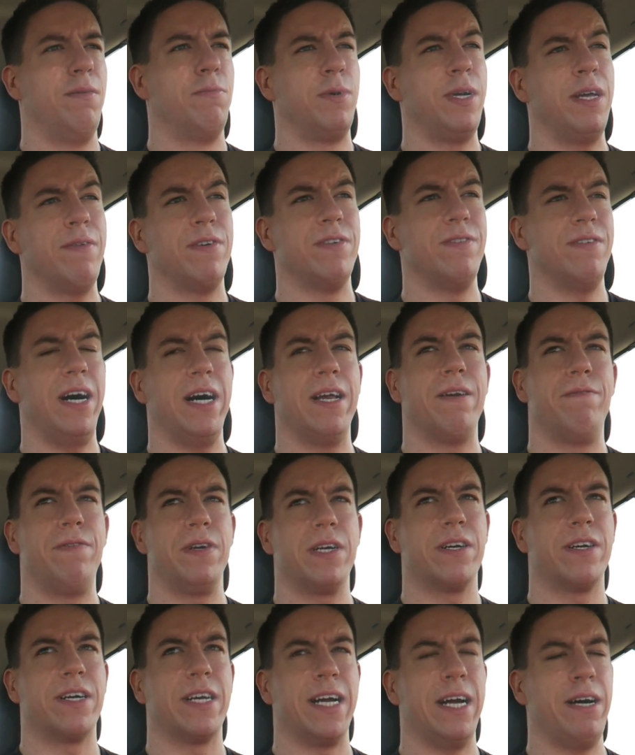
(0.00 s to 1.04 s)
We have a lot of
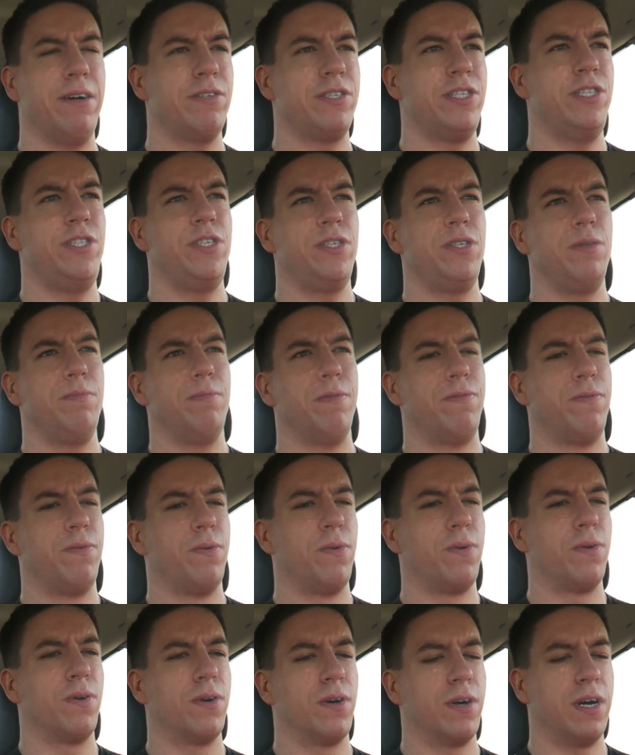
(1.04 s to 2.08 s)
figuring out to do
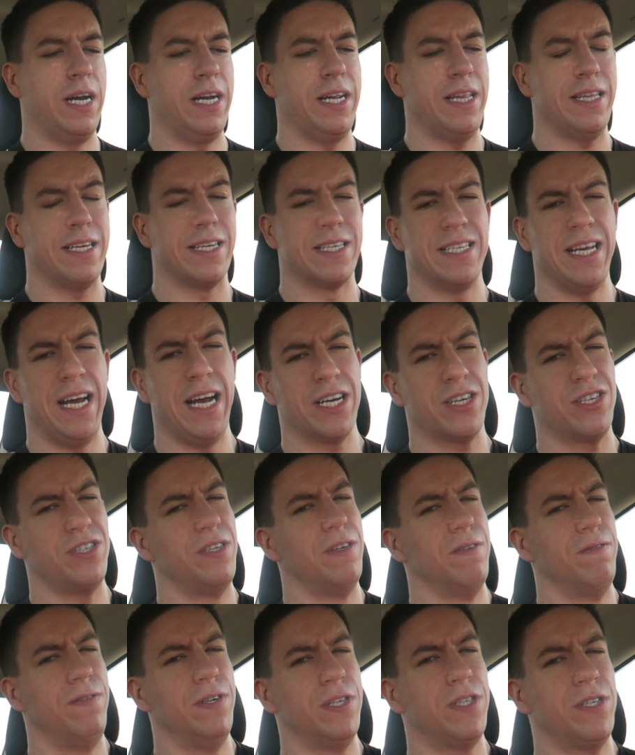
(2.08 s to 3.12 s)
before anything is
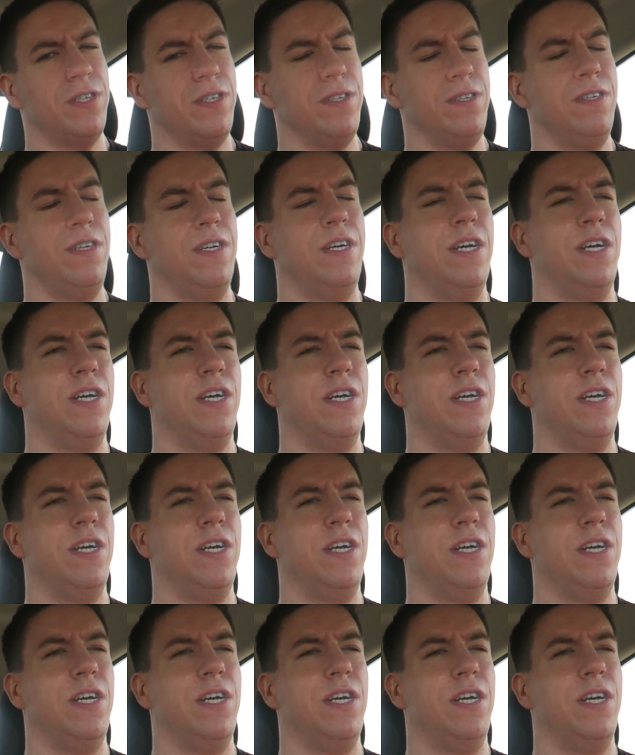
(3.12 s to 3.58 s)
actually official,